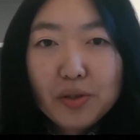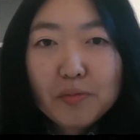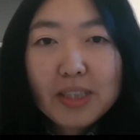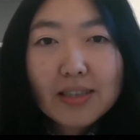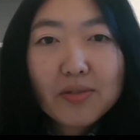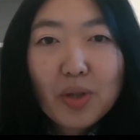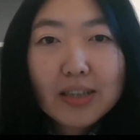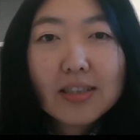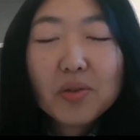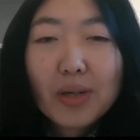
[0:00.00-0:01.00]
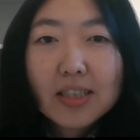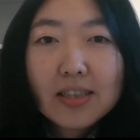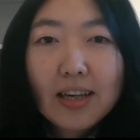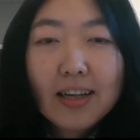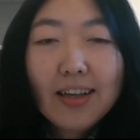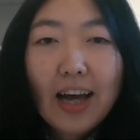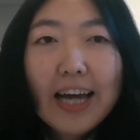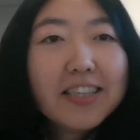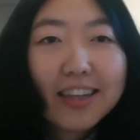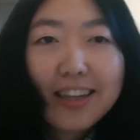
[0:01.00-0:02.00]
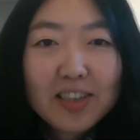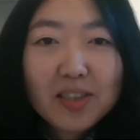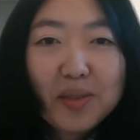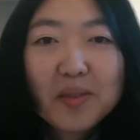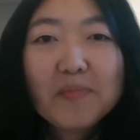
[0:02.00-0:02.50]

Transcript: room rather than isolation.